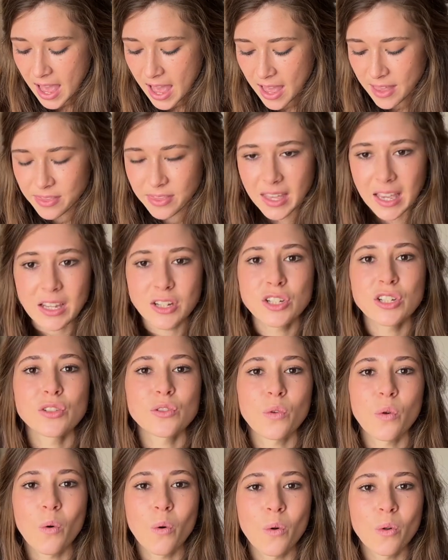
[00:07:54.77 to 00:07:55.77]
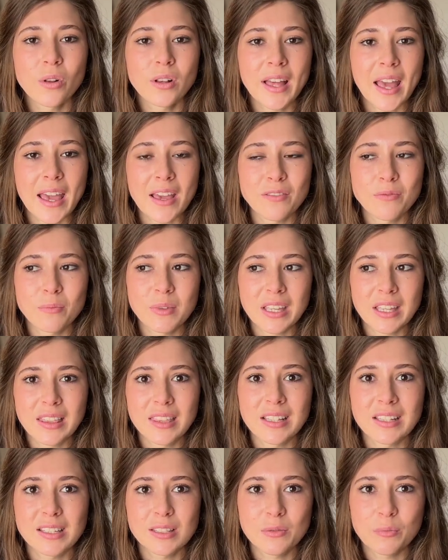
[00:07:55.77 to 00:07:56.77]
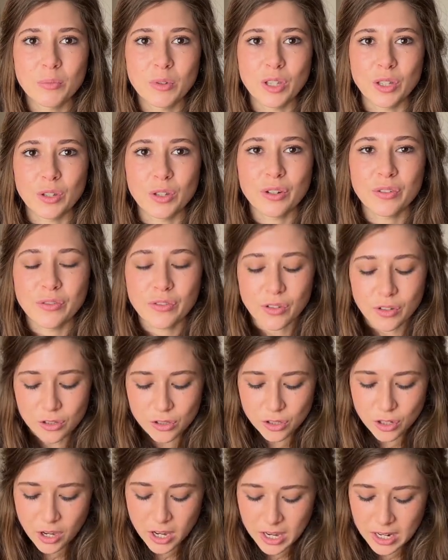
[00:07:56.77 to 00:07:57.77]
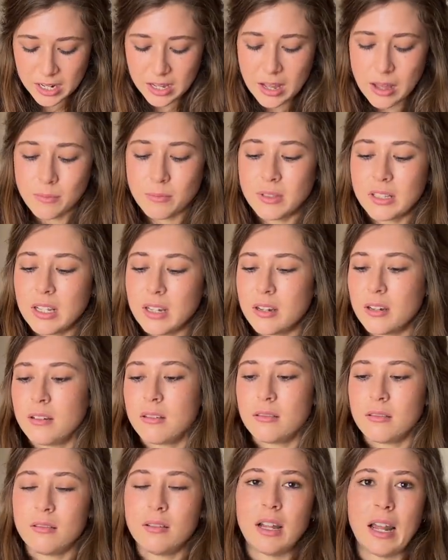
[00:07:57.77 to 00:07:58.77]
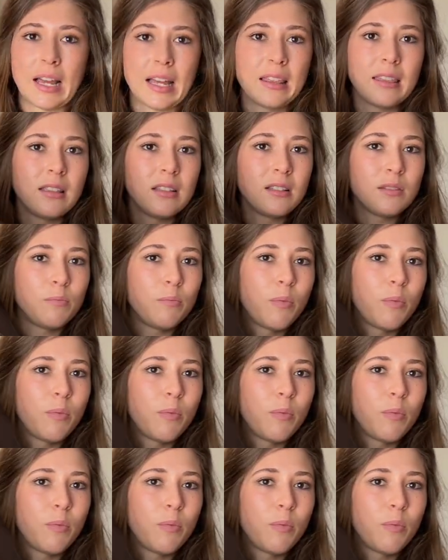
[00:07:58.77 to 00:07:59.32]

And they just all gave me this beautiful, so it comes in like this